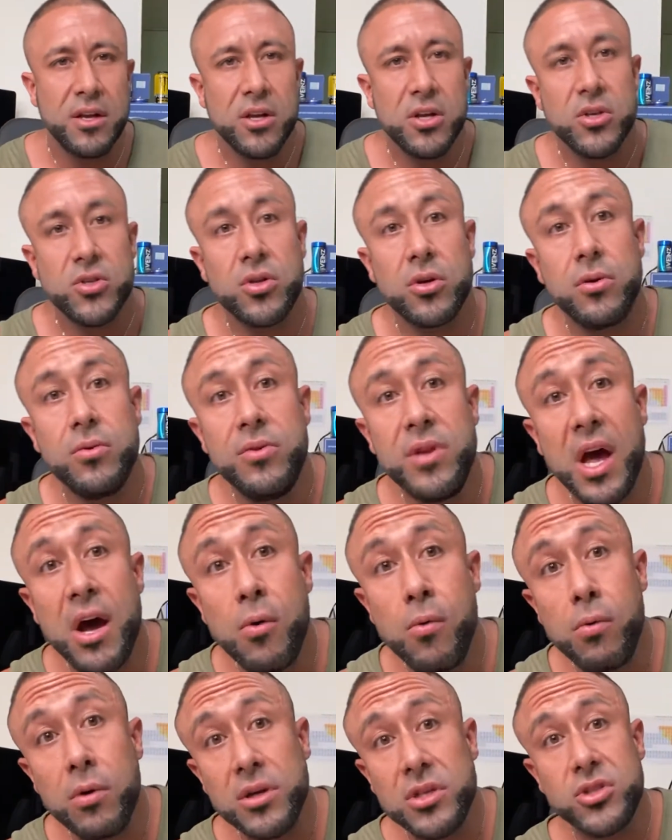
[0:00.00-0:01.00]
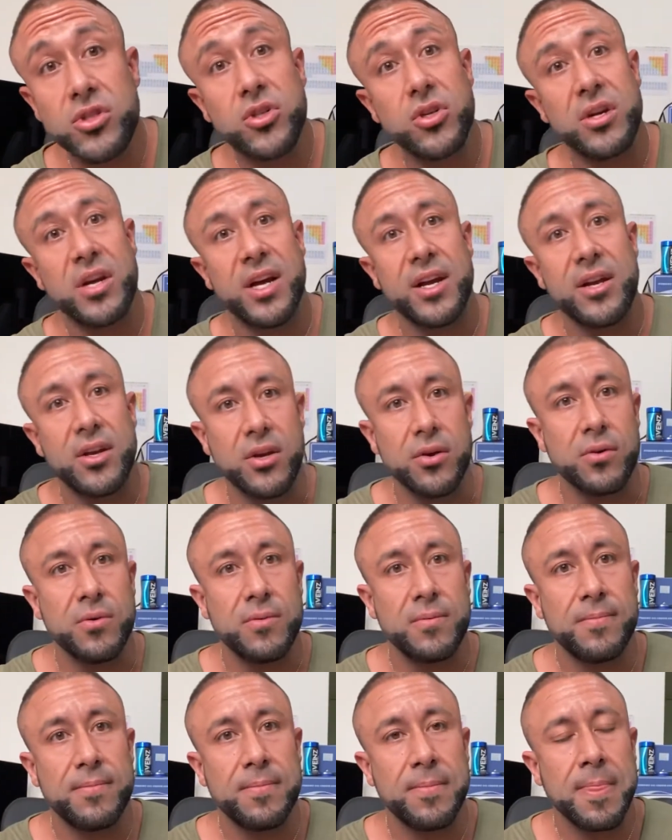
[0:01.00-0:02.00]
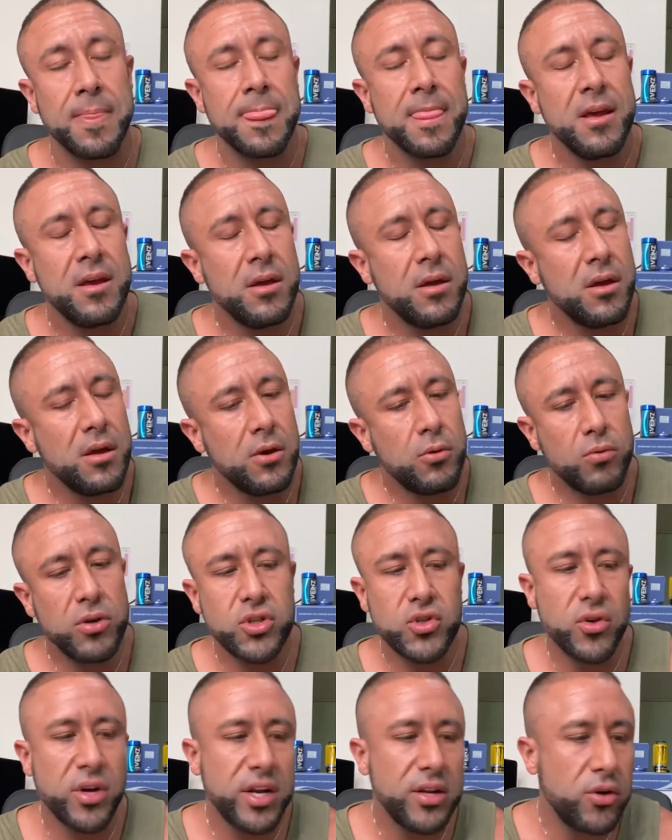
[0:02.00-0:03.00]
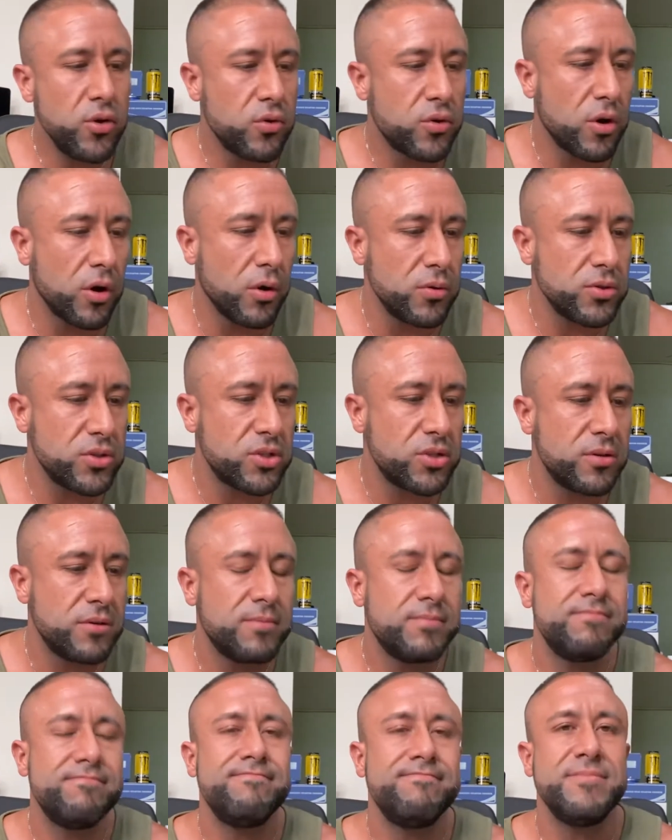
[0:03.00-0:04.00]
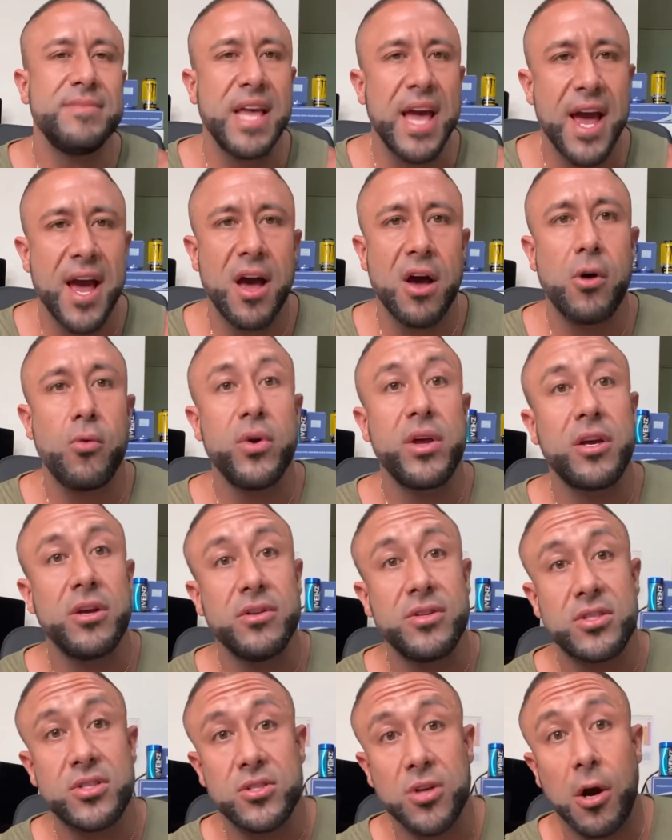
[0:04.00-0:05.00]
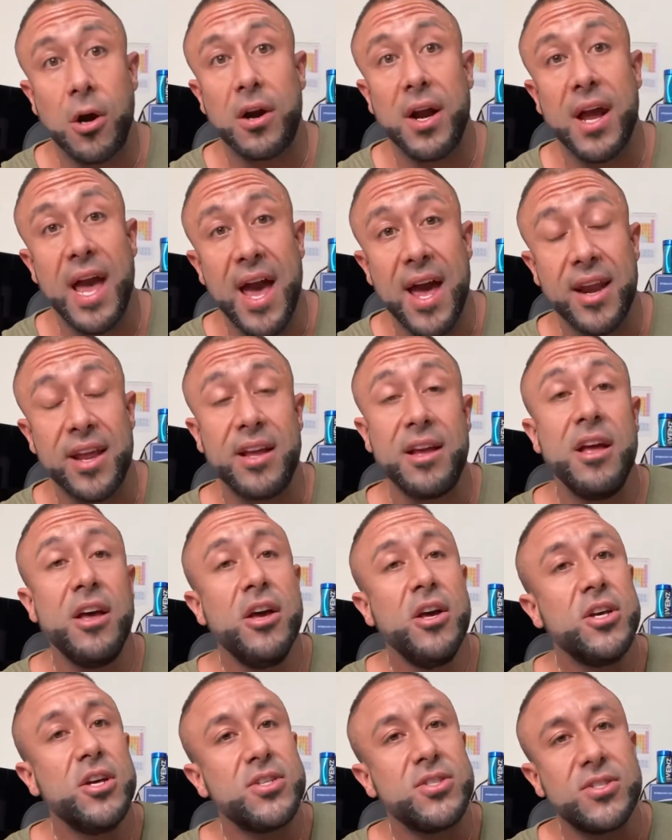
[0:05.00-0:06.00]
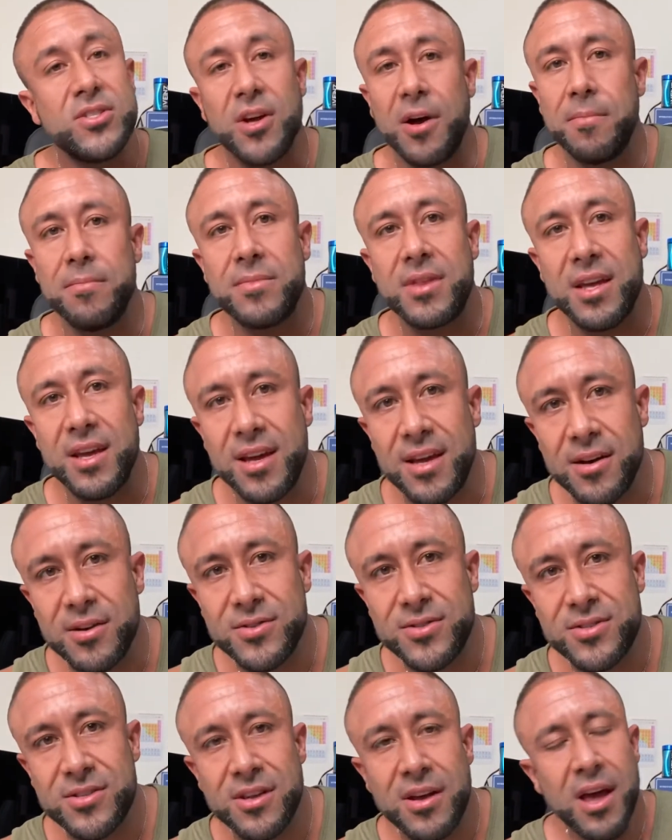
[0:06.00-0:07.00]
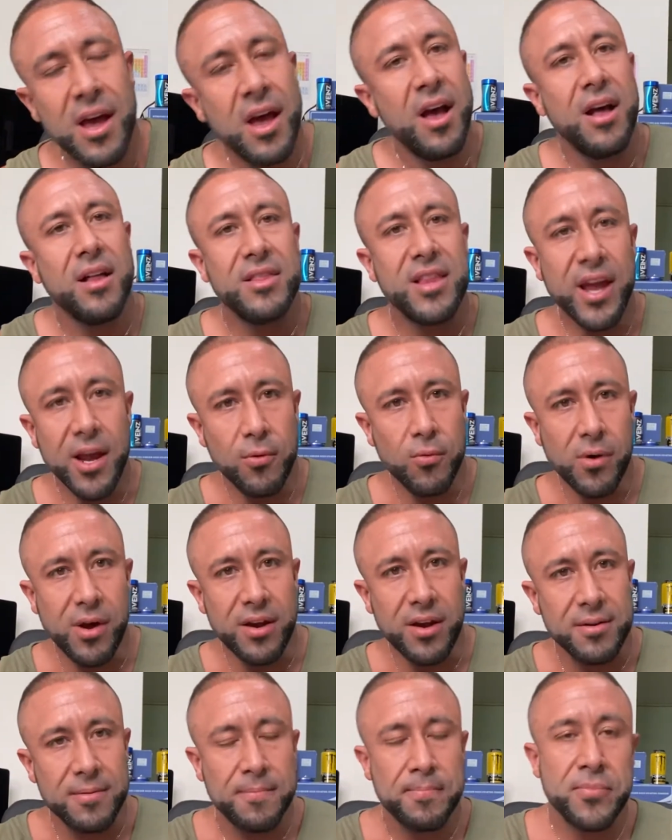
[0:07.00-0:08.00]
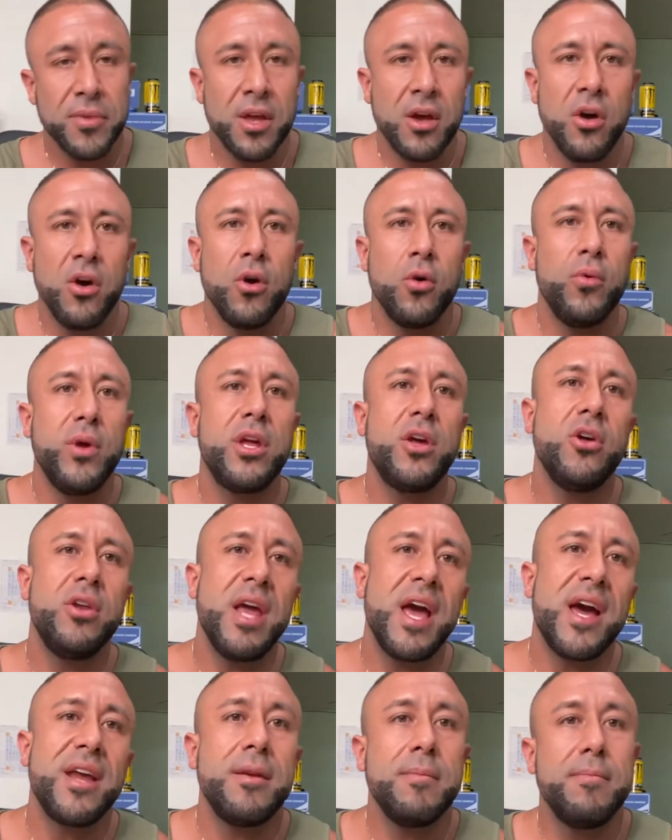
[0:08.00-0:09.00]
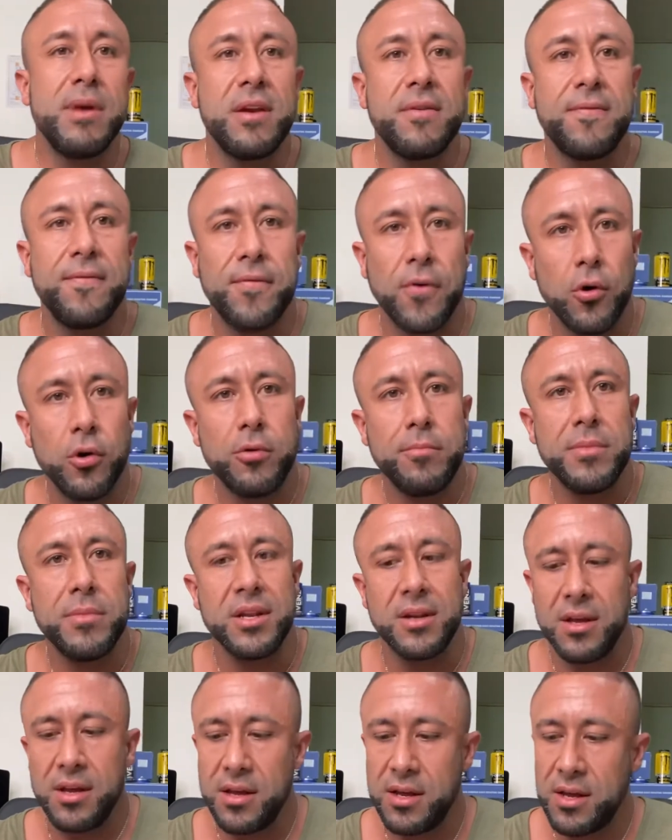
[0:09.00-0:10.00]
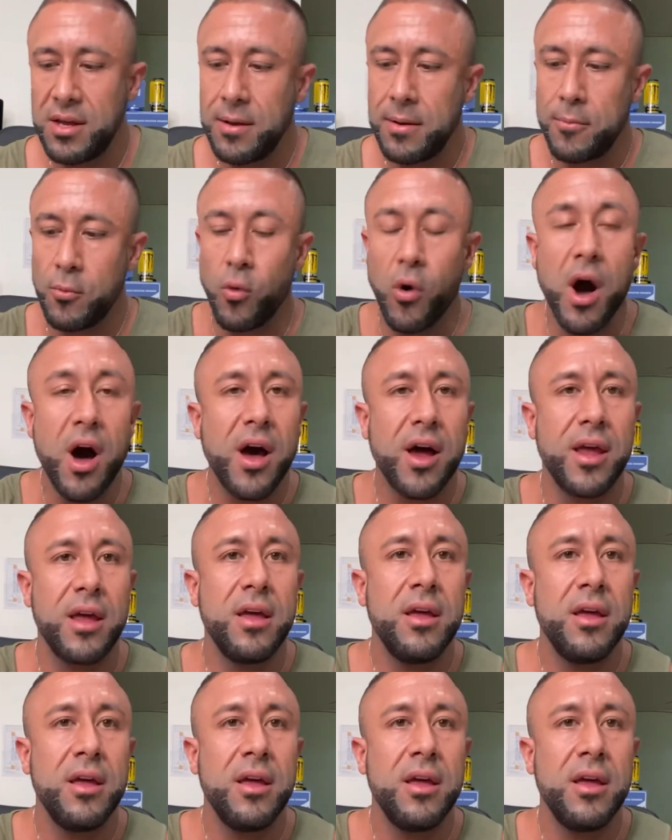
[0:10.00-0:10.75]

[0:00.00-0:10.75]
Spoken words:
So now what should I do? What should I do, coach? Now we could start adding something else. Like what? We could add metformin. Why?